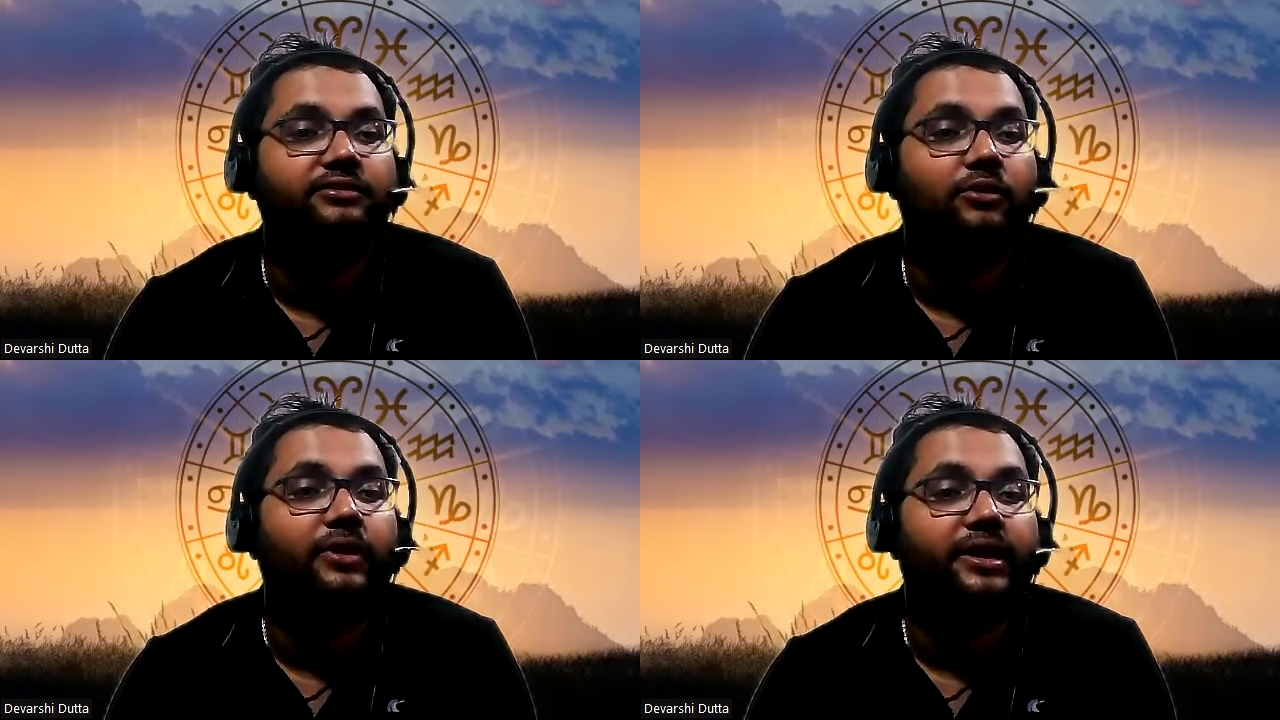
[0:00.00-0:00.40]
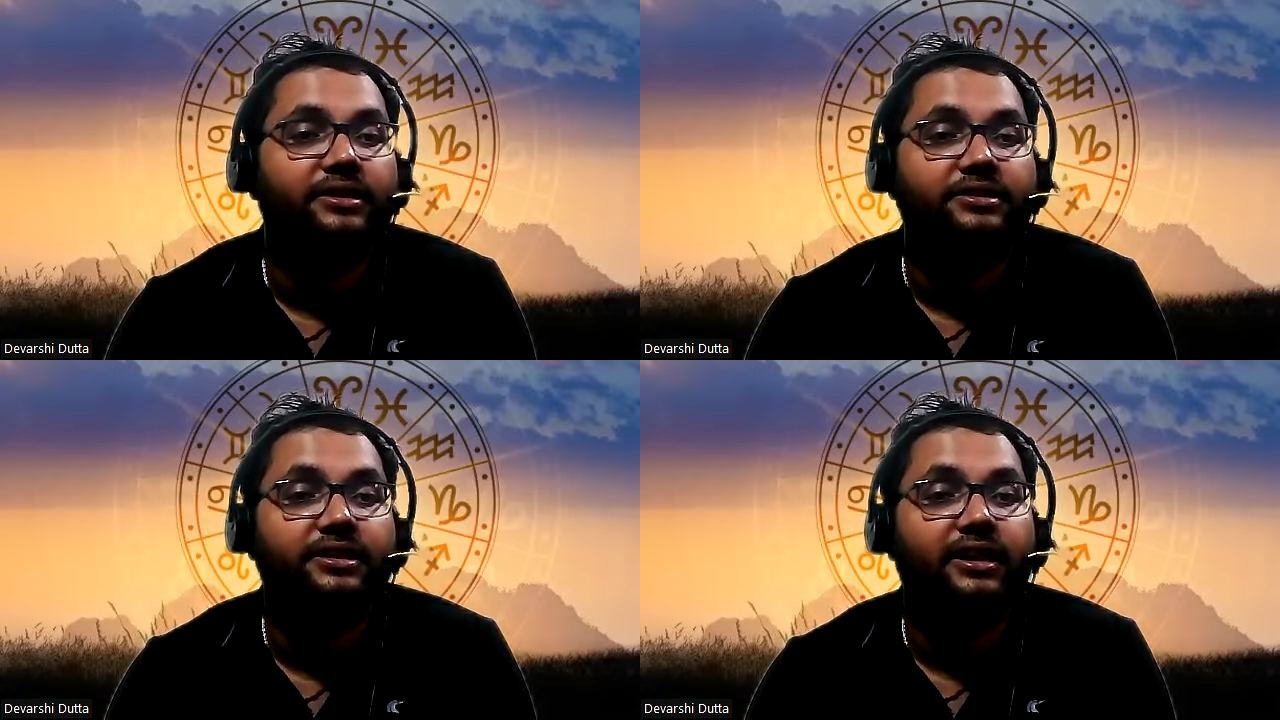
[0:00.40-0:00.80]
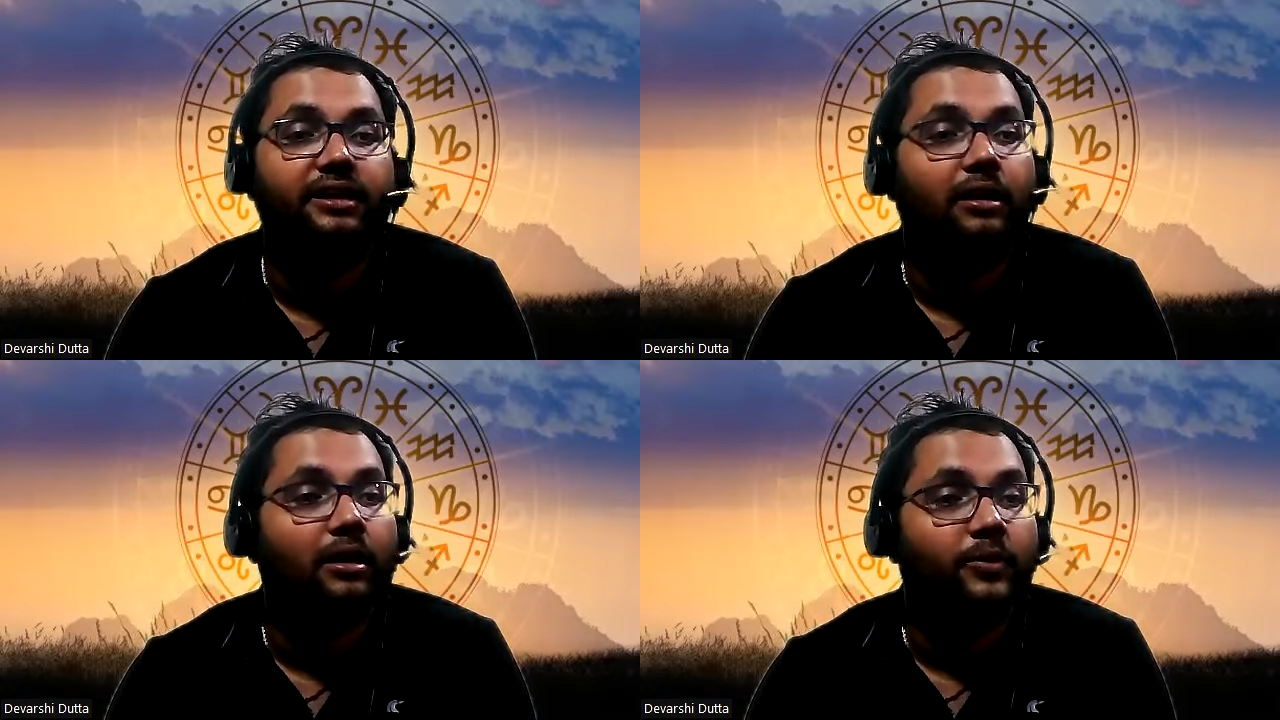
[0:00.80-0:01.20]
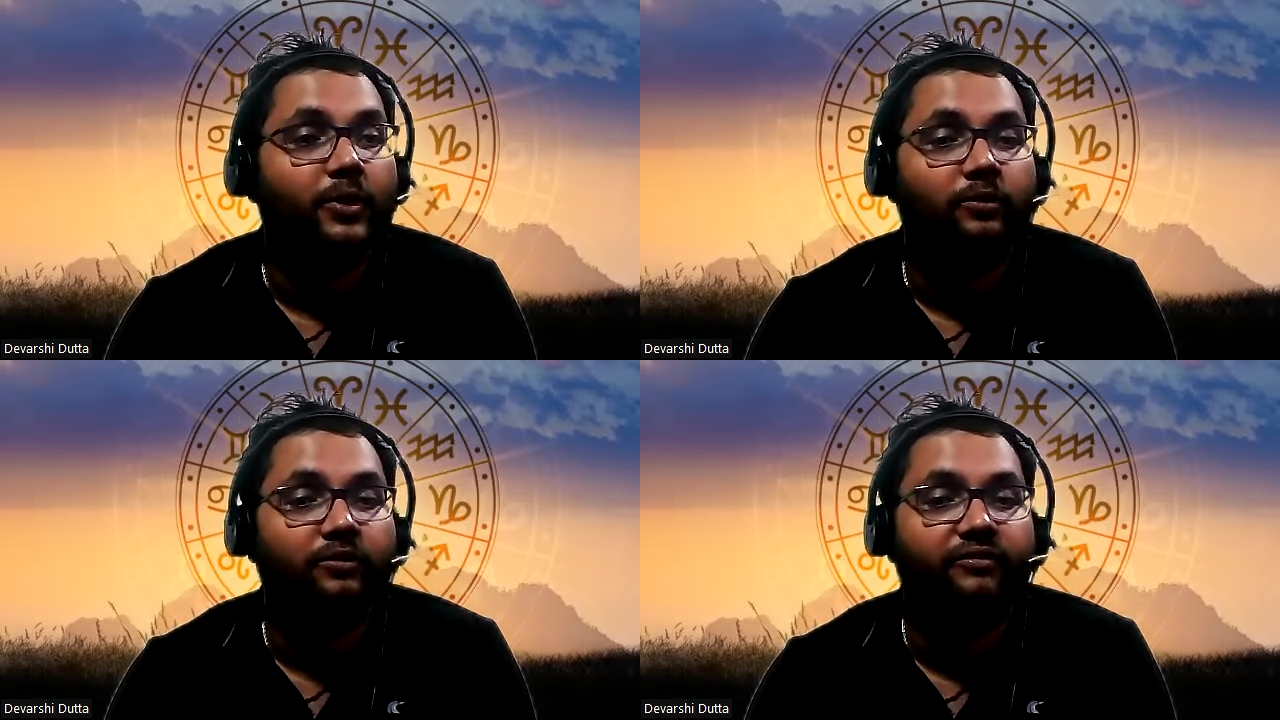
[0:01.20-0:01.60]
strong energy can harm
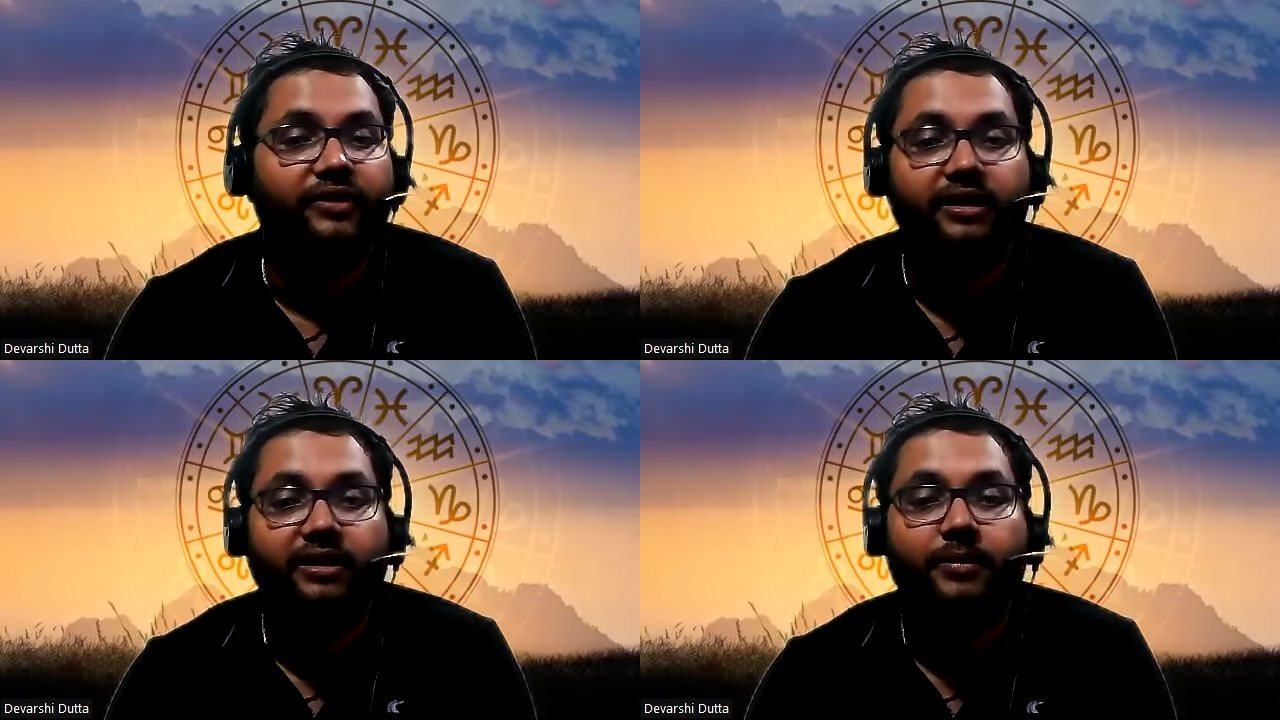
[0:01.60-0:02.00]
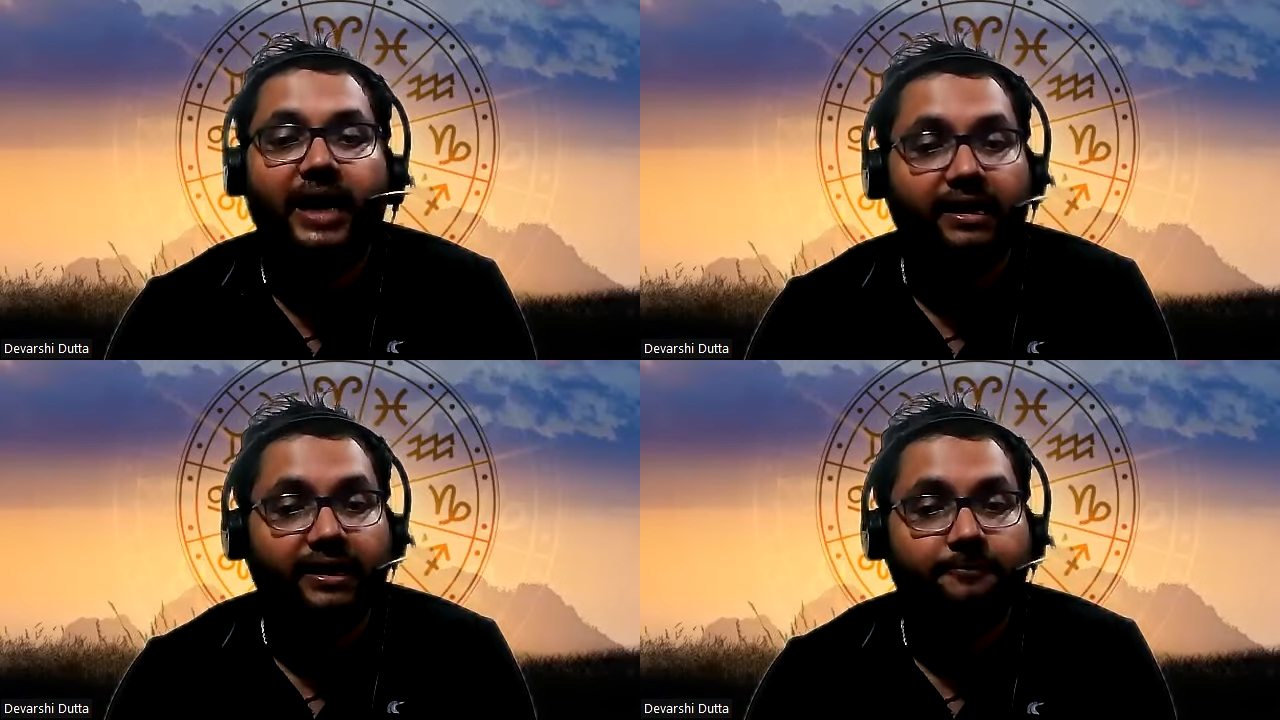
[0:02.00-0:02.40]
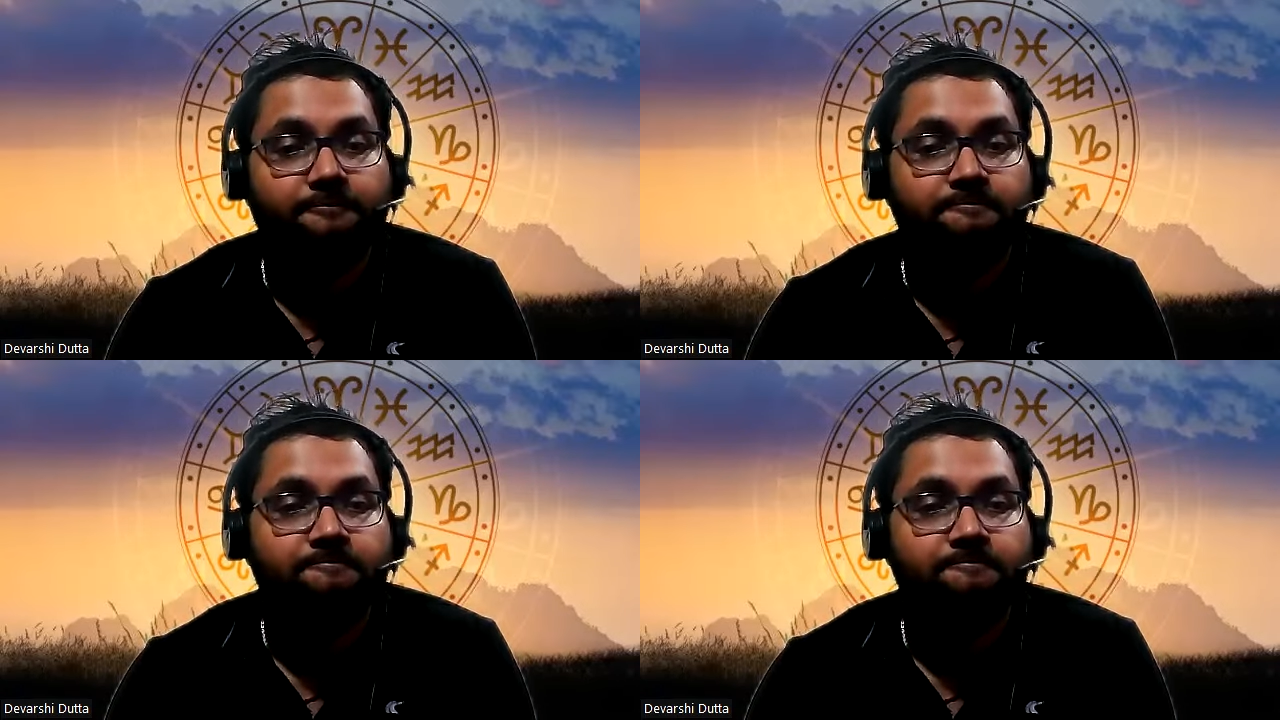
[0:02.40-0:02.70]
you very badly